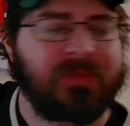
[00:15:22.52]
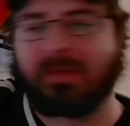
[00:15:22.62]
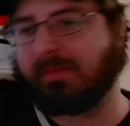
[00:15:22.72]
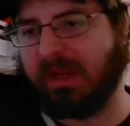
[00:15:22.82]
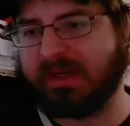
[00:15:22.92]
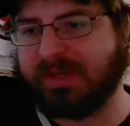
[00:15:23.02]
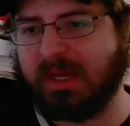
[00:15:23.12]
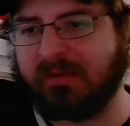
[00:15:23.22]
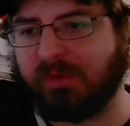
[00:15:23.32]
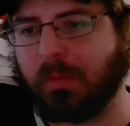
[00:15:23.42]
exciting for
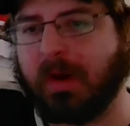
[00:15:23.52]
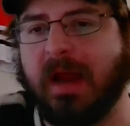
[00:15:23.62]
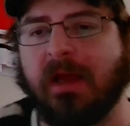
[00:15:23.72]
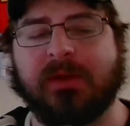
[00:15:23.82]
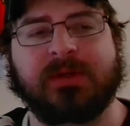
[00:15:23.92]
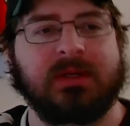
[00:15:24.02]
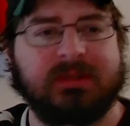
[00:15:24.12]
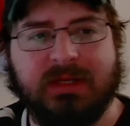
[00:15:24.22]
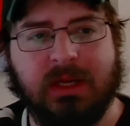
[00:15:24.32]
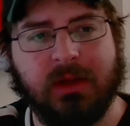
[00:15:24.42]
the Wild.
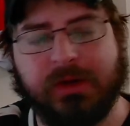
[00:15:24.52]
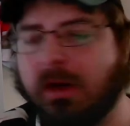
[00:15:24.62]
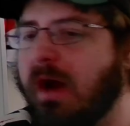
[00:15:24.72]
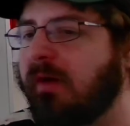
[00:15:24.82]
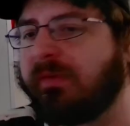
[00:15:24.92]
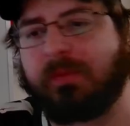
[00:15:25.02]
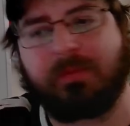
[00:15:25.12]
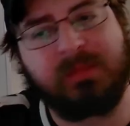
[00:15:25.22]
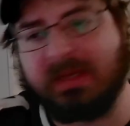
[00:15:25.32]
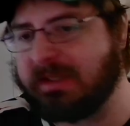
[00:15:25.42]
Daniel Urov
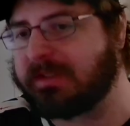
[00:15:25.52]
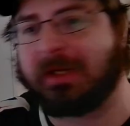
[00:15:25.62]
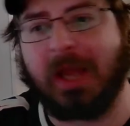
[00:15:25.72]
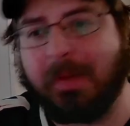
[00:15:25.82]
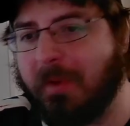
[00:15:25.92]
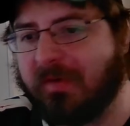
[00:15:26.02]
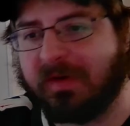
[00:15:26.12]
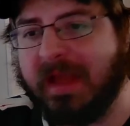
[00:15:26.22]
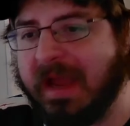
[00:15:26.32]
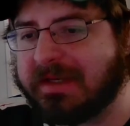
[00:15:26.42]
needs to come over
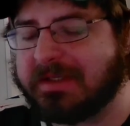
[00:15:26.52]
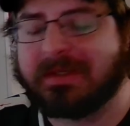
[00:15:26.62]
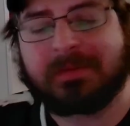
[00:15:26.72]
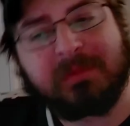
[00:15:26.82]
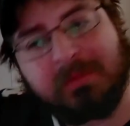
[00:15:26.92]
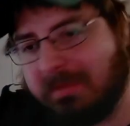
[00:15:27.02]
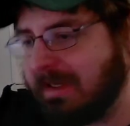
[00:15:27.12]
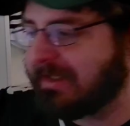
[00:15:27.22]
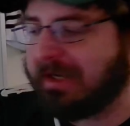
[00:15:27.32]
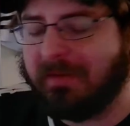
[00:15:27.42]
next. Needs to
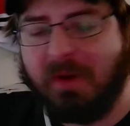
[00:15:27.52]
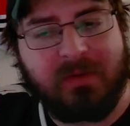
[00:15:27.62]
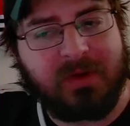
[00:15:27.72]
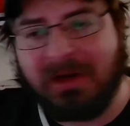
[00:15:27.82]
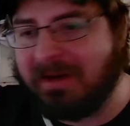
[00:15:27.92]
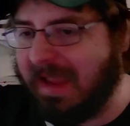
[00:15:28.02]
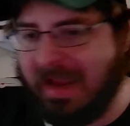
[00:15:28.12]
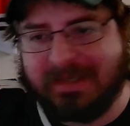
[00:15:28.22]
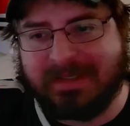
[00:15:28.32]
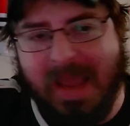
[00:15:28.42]
come over
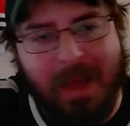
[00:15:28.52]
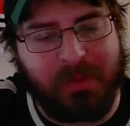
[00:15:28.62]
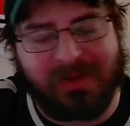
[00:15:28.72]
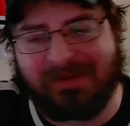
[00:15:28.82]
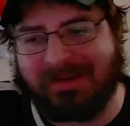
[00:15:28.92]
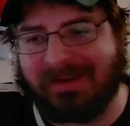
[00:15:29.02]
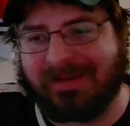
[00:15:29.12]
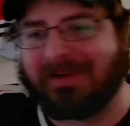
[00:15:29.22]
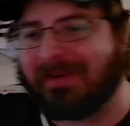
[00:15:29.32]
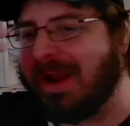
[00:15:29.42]
ASAP,
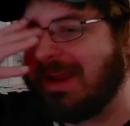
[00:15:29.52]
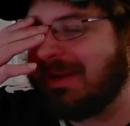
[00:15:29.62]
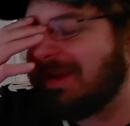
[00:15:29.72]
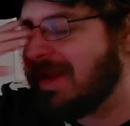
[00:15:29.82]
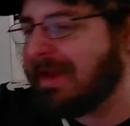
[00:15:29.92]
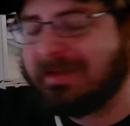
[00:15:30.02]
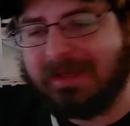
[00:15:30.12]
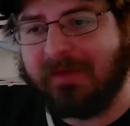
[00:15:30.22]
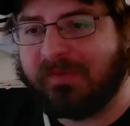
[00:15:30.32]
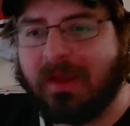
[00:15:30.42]
right?
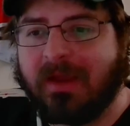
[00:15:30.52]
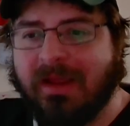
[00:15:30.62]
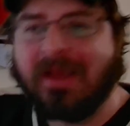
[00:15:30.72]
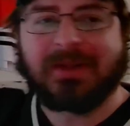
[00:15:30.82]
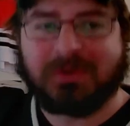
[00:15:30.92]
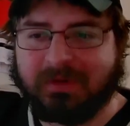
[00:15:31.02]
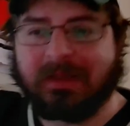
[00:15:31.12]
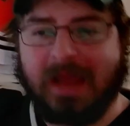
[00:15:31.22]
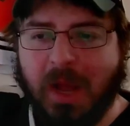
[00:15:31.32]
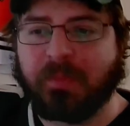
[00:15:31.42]
To really
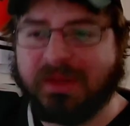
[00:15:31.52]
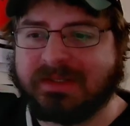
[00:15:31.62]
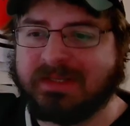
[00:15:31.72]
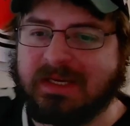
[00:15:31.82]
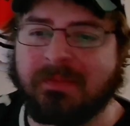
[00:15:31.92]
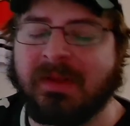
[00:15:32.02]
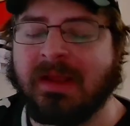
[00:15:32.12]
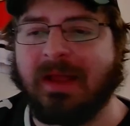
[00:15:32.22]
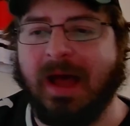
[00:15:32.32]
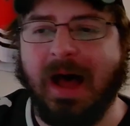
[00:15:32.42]
help this team
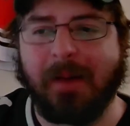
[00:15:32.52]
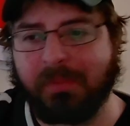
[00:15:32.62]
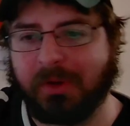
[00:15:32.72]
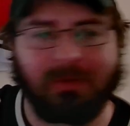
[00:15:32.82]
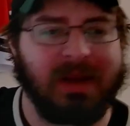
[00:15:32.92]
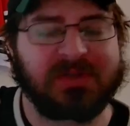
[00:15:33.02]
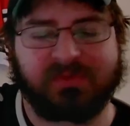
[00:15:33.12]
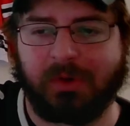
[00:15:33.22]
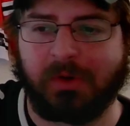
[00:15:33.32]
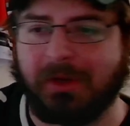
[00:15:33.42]
progress
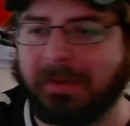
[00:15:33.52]
further.